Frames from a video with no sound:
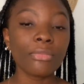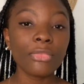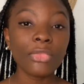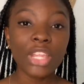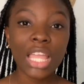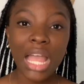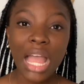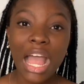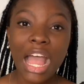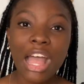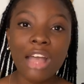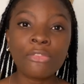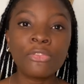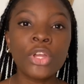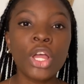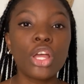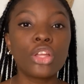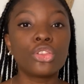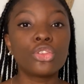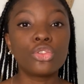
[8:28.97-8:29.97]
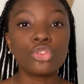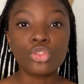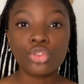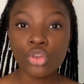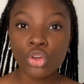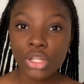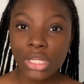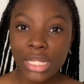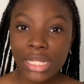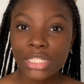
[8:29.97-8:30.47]
have the
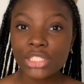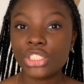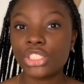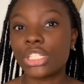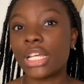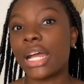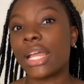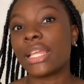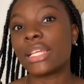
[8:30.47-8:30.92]
knowledge that a